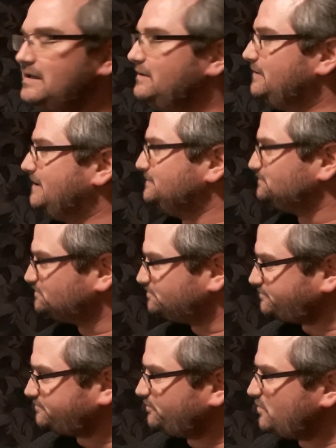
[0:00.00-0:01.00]
right?
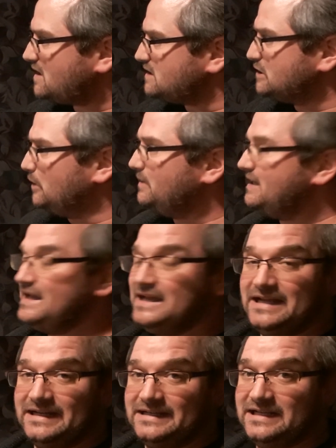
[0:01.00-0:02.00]
So,
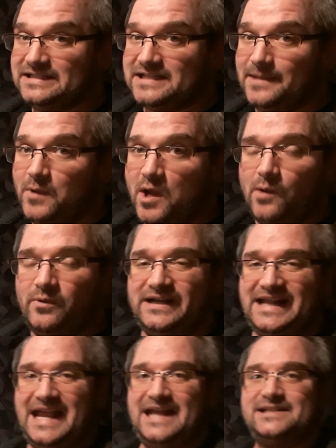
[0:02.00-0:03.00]
next step, we're
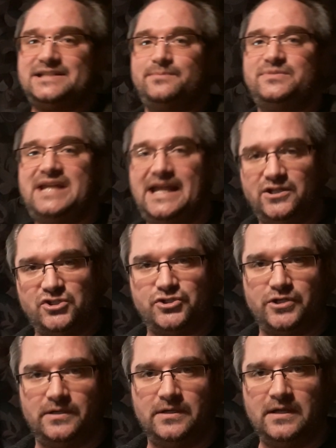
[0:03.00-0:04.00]
going to add some
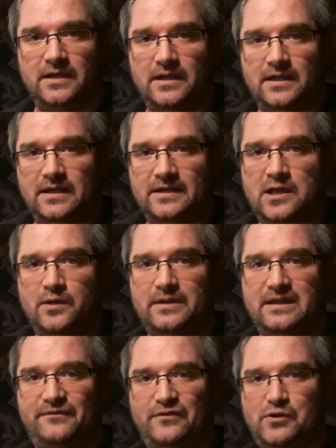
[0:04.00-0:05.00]
texture. Now,
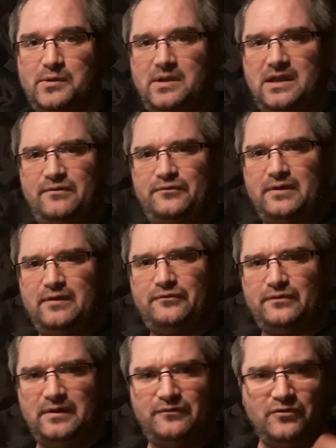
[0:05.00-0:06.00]
if
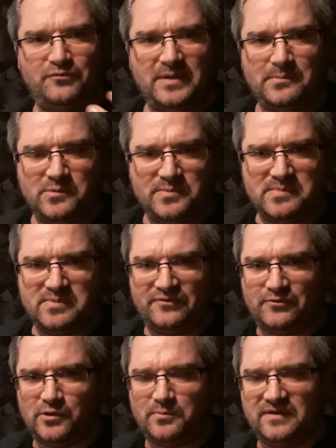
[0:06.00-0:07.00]
you've been with me
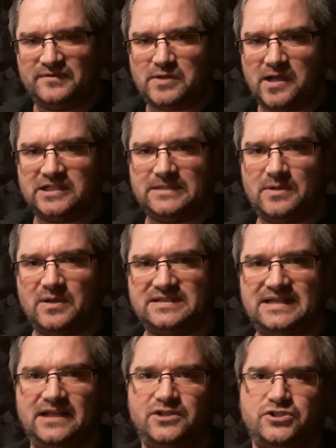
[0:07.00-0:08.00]
before and we've talked about
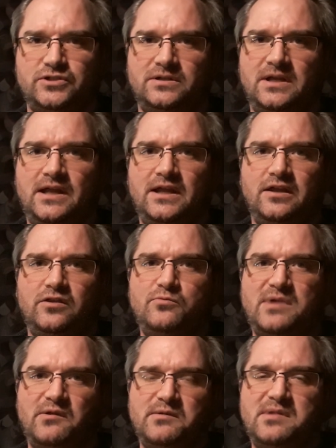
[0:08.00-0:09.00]
texture, you
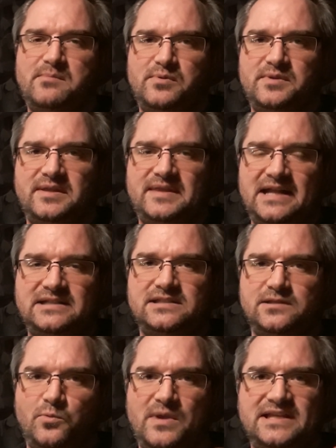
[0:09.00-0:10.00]
might remember that that's
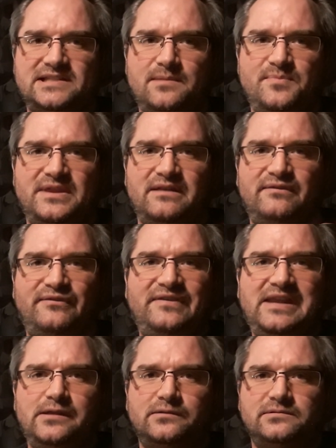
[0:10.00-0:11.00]
the way something
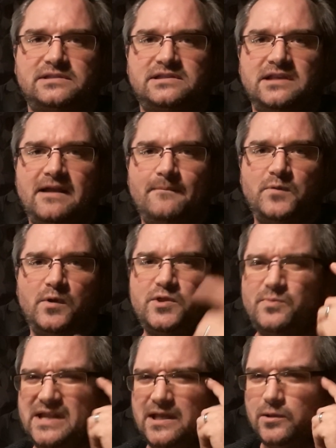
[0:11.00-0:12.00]
feels or the
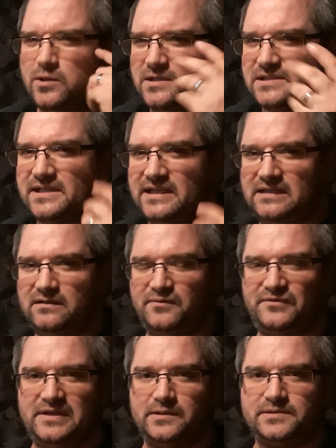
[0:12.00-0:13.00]
way it looks like it
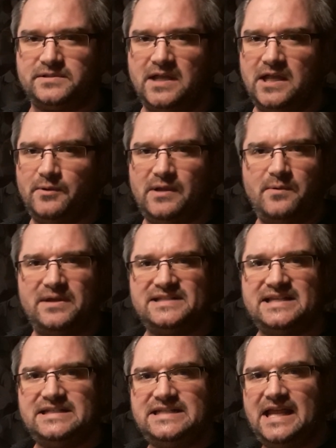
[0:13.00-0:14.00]
feels, right? When I
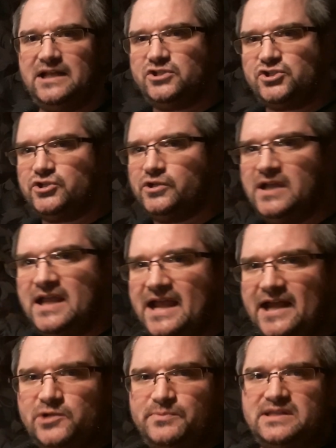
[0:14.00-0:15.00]
say texture,
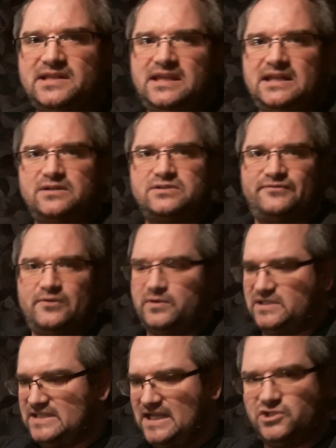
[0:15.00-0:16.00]
I don't mean like get out your phone
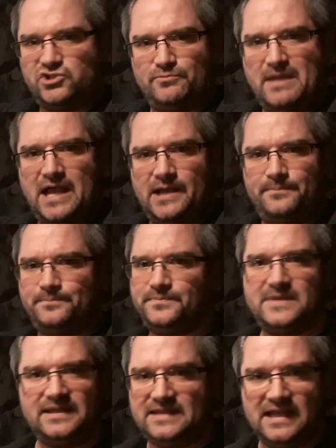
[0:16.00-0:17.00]
and text your mom.
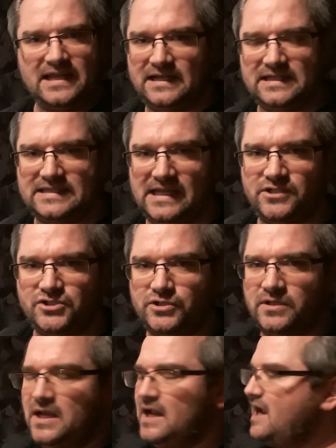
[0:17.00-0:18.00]
Not that kind of
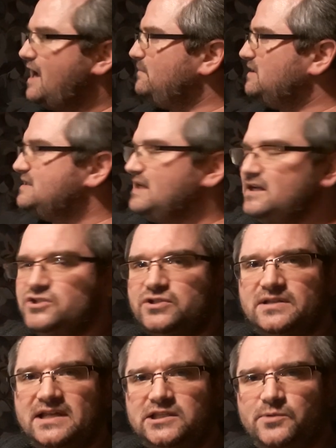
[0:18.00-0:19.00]
texture. I mean texture
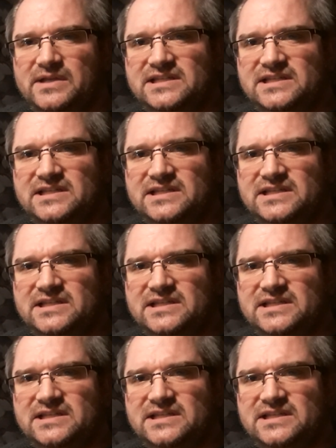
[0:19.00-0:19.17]
like the way